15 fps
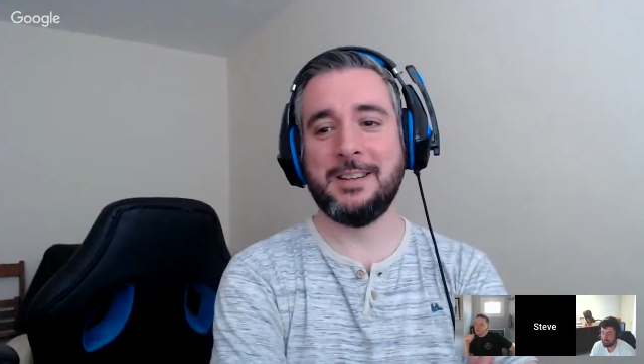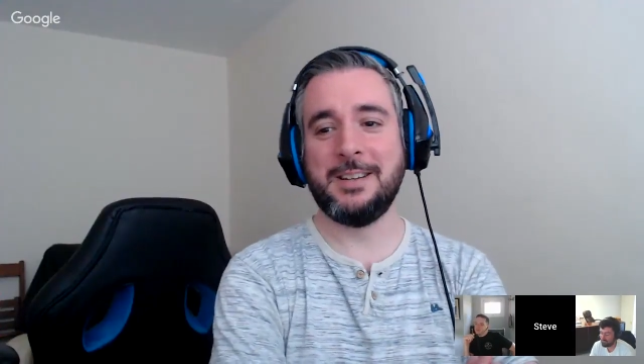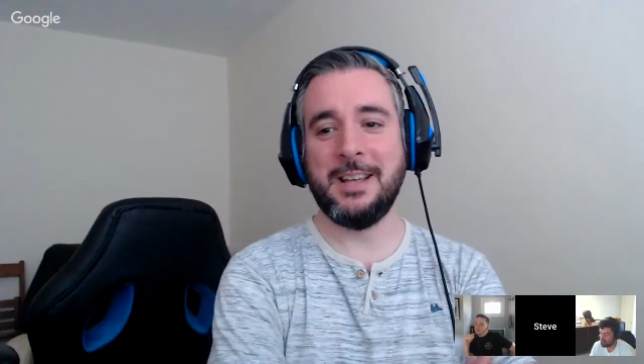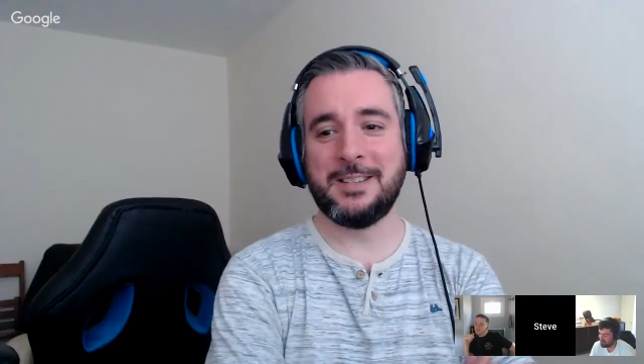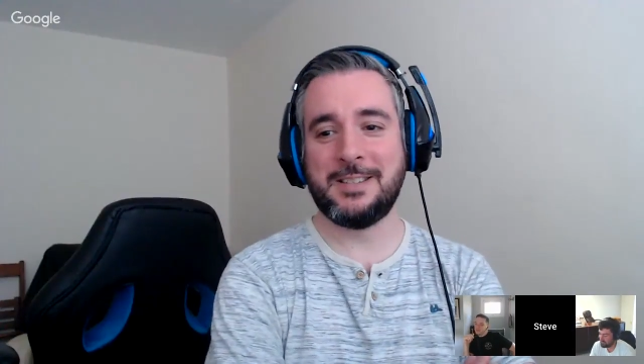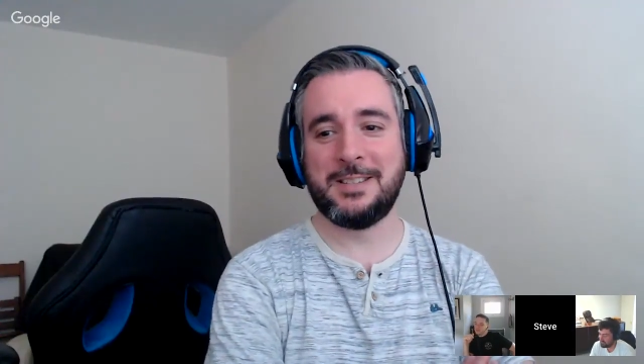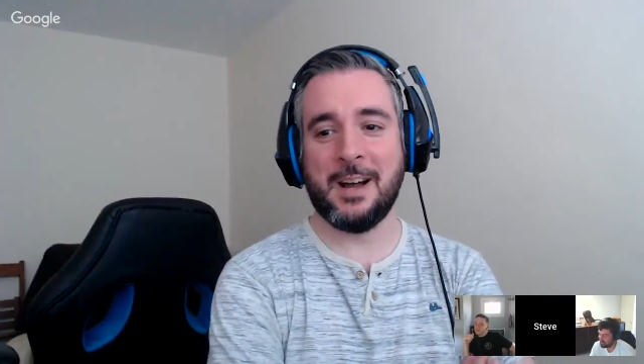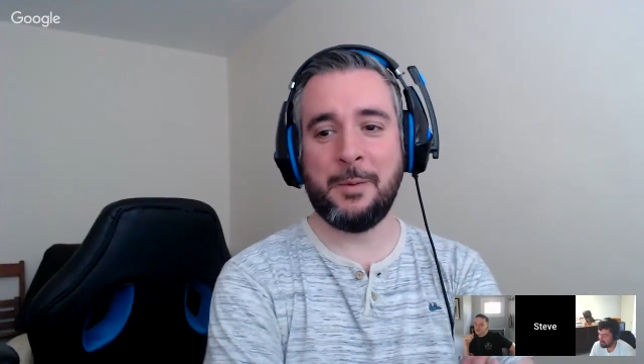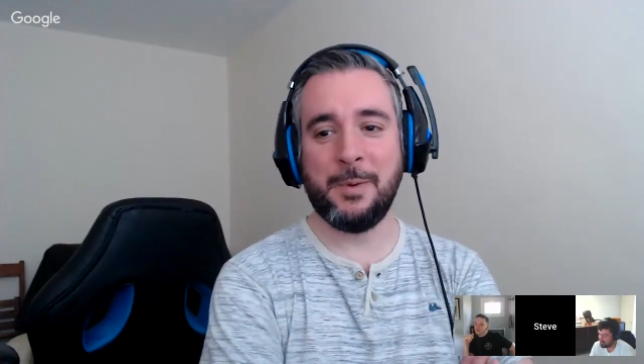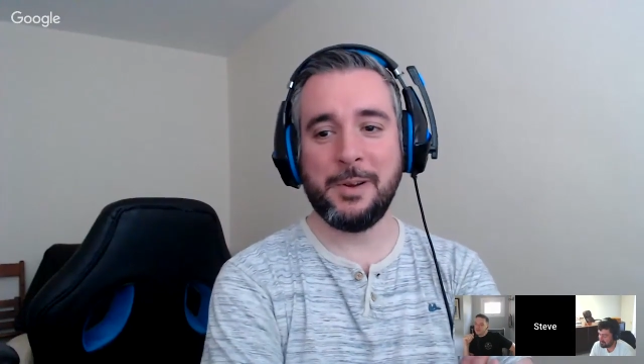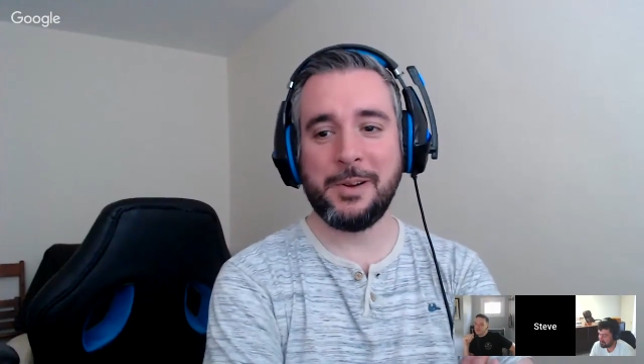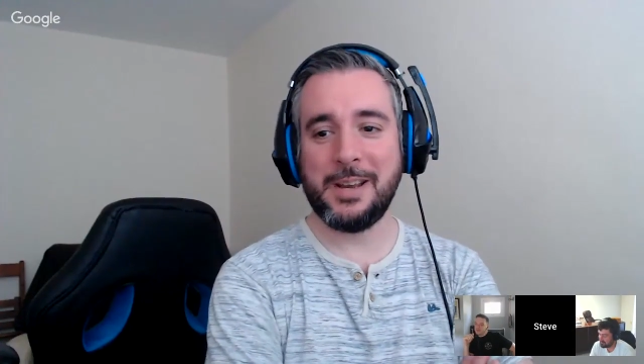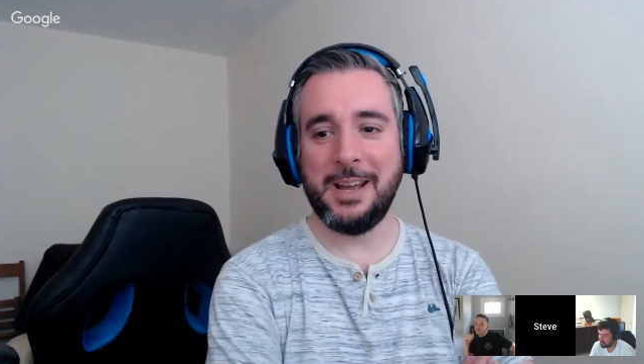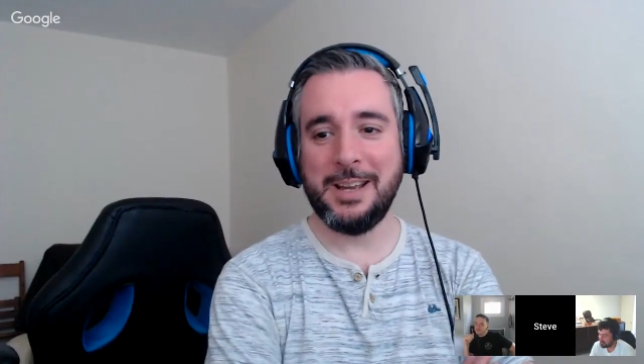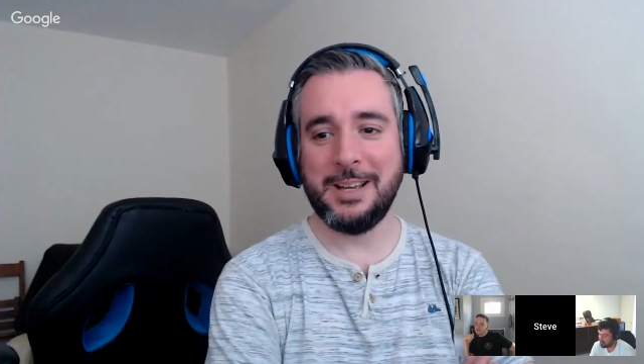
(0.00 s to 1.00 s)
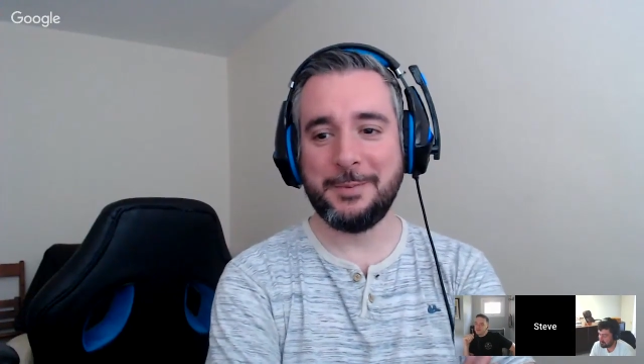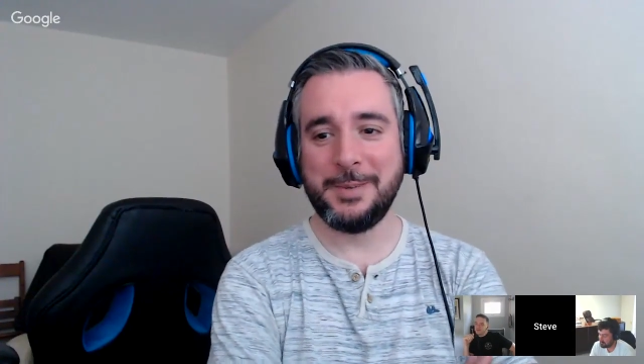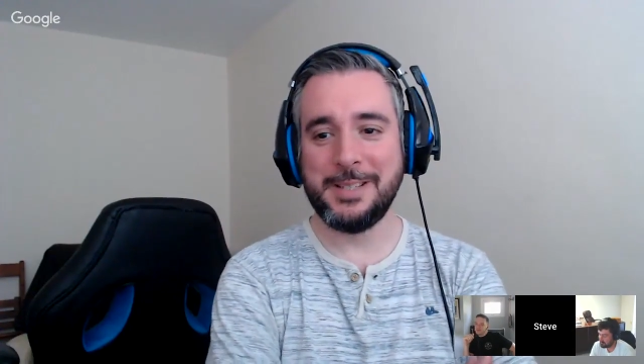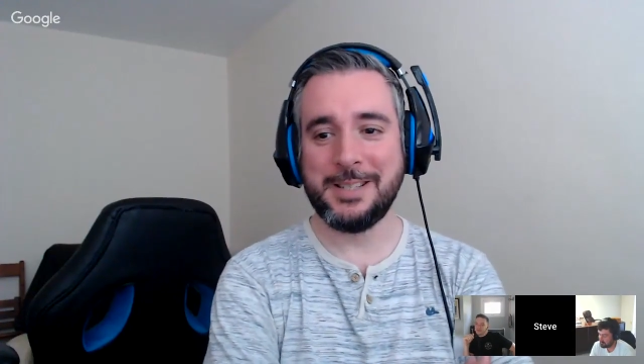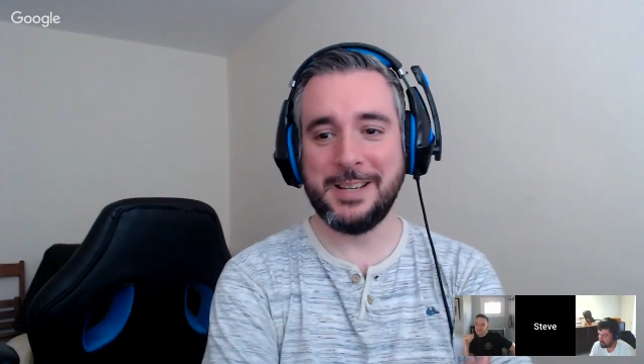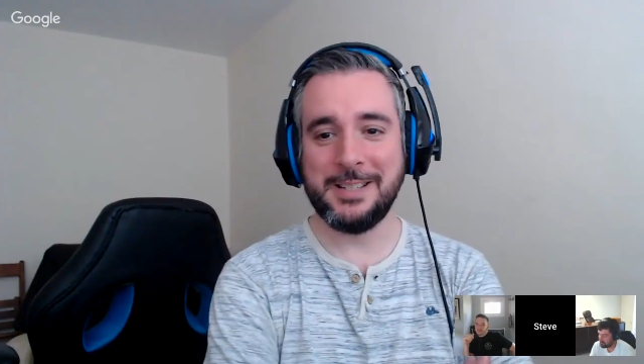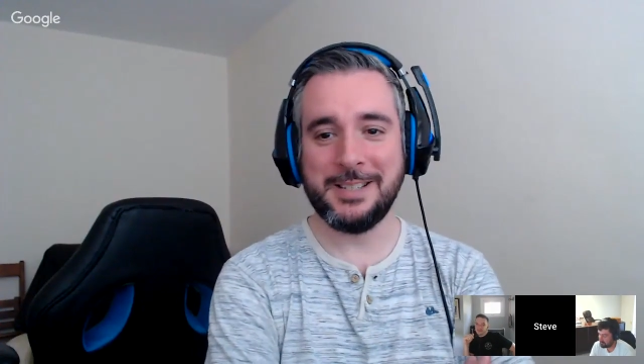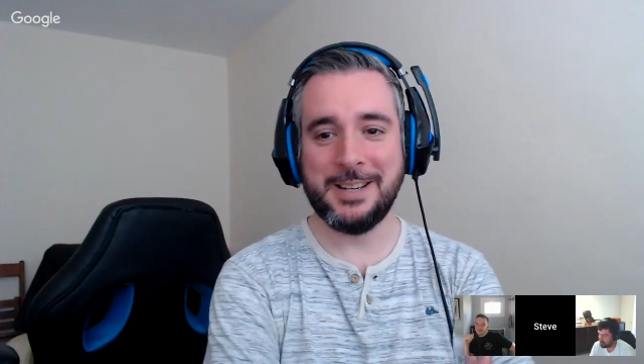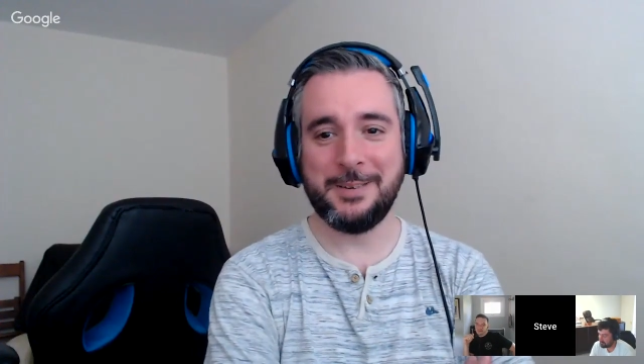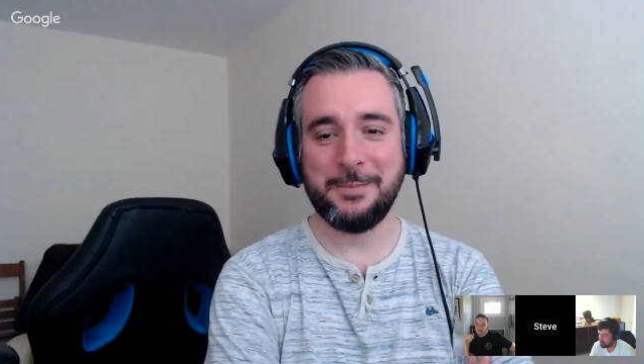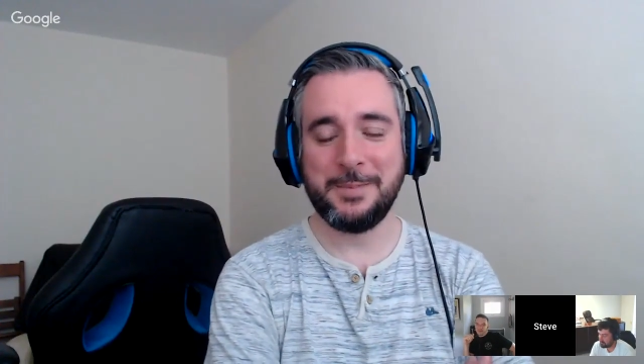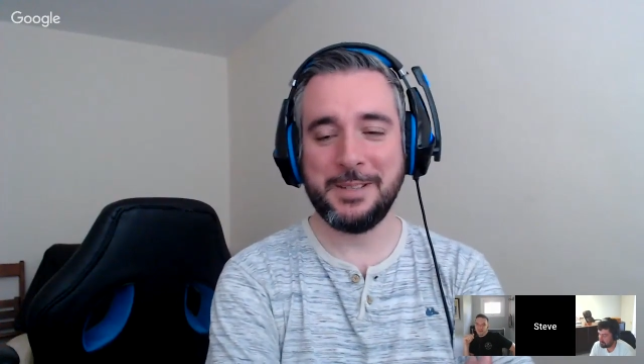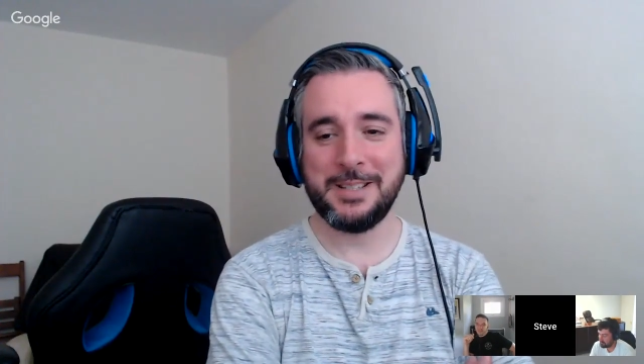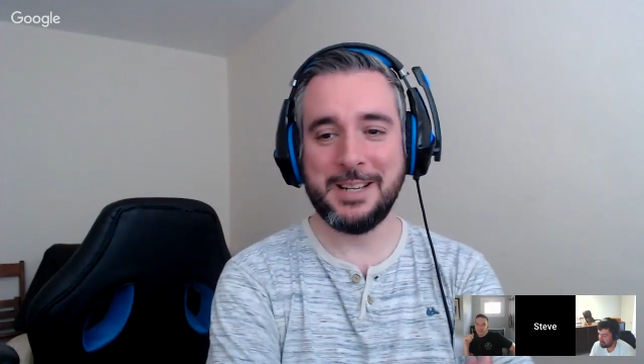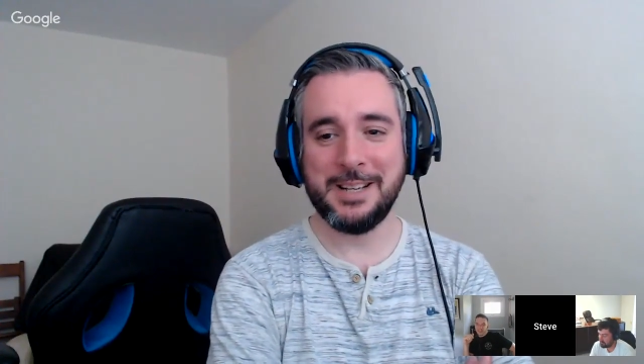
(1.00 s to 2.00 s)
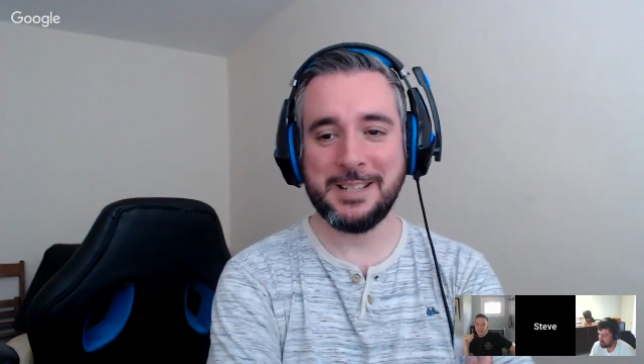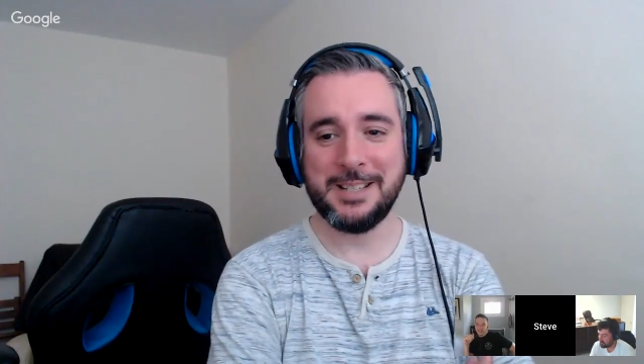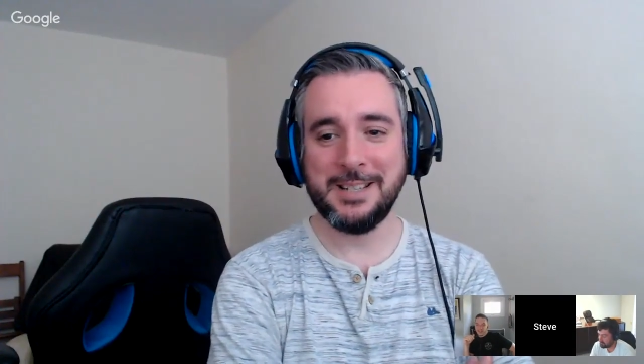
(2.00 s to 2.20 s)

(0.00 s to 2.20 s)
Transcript: is dumb okay? Can we say dumb? Is that